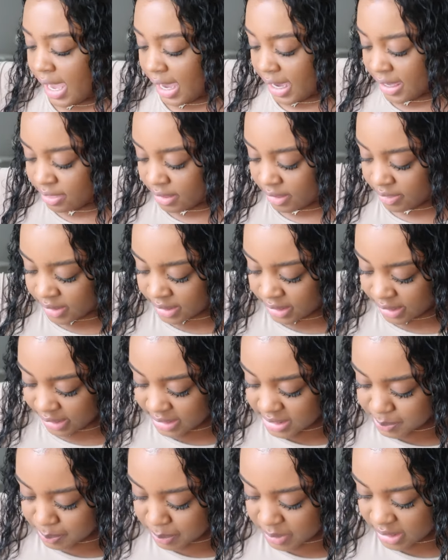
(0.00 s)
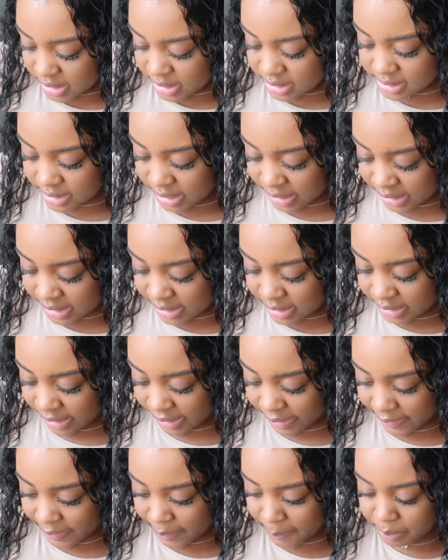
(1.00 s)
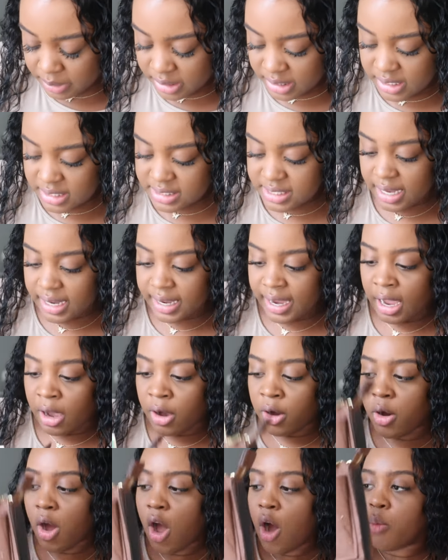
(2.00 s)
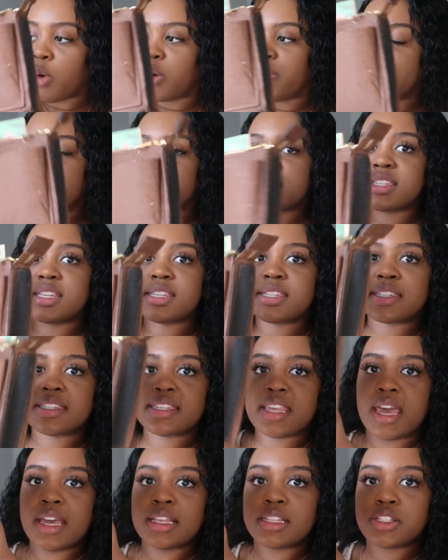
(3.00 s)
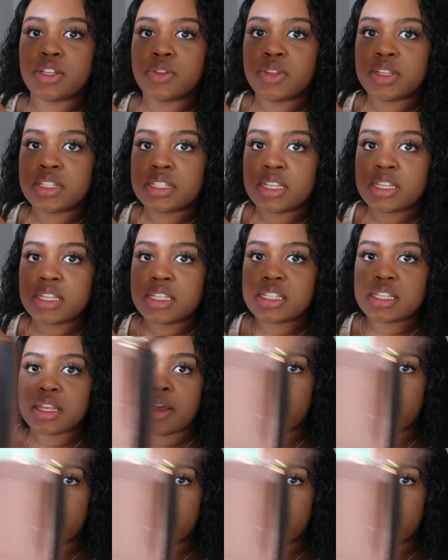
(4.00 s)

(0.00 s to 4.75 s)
And then the next piece that I can like completely take out, well, this is the set. So this is